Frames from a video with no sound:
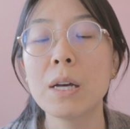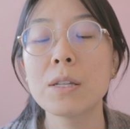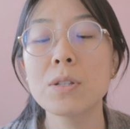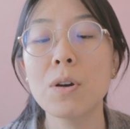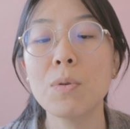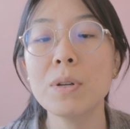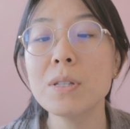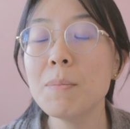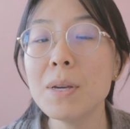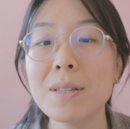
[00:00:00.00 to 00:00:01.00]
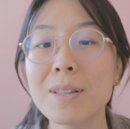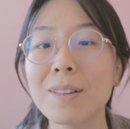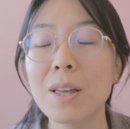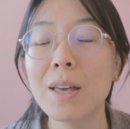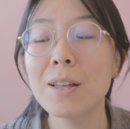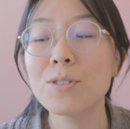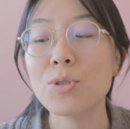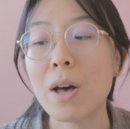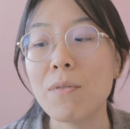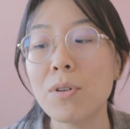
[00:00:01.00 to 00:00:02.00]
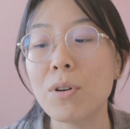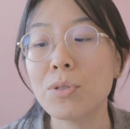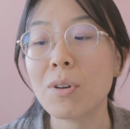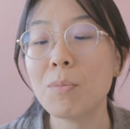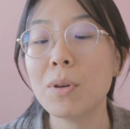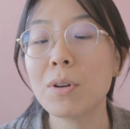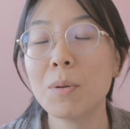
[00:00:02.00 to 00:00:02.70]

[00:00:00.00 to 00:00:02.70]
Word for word: So it's amazing to have an art therapy